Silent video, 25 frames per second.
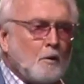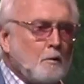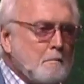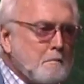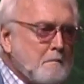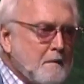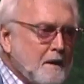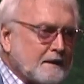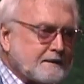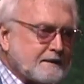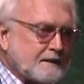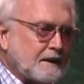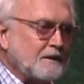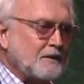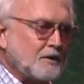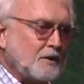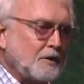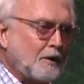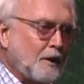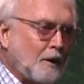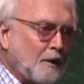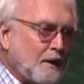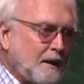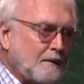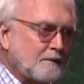miss it and you
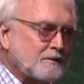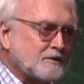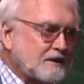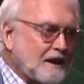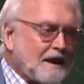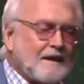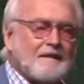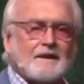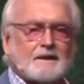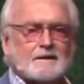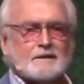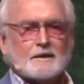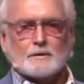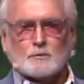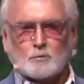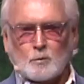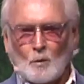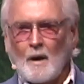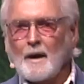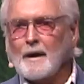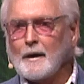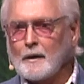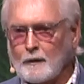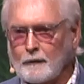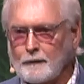don't even say, This is
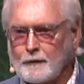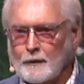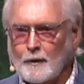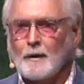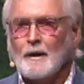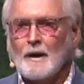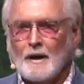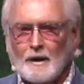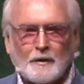wonderful.